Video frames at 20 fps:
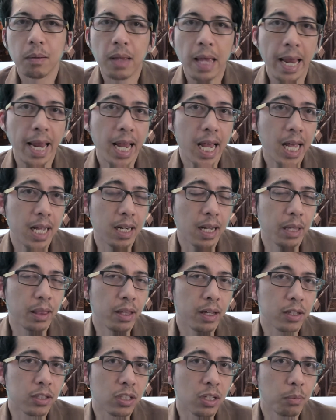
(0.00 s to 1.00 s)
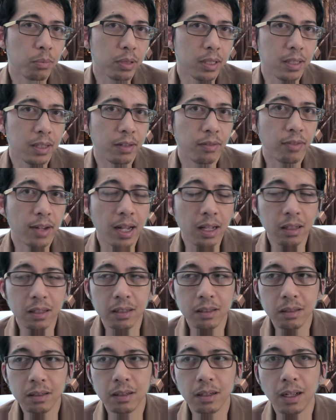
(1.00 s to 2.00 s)
And I think it's completely
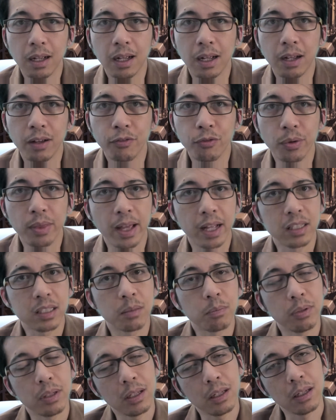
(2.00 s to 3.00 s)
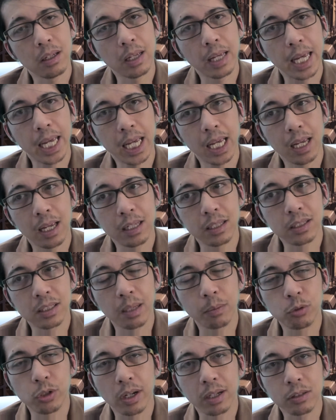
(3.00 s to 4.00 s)
valid for that to be a
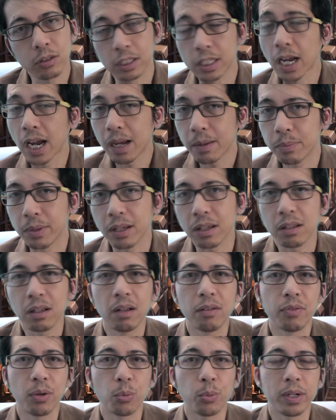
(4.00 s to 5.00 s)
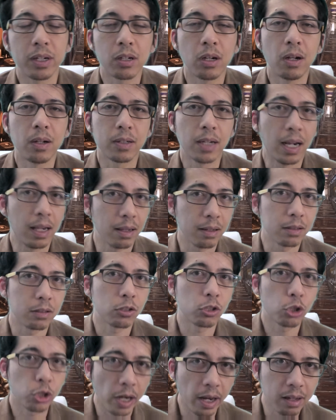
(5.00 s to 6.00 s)
topic of a recall
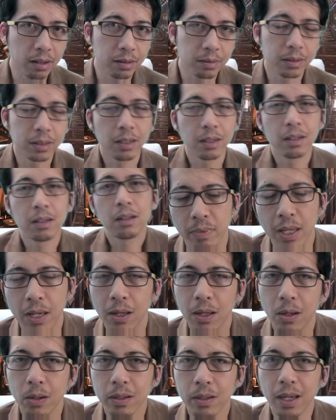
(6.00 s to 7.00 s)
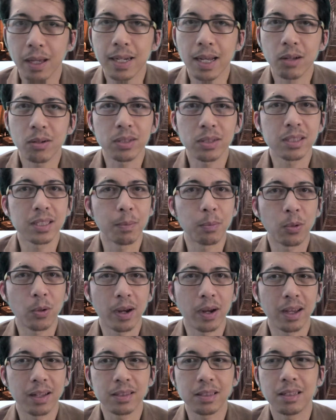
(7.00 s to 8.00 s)
knowledge check. Okay, now to
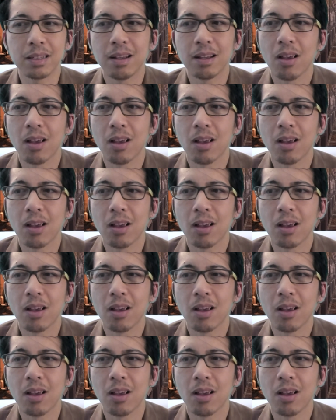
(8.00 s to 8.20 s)
summarize.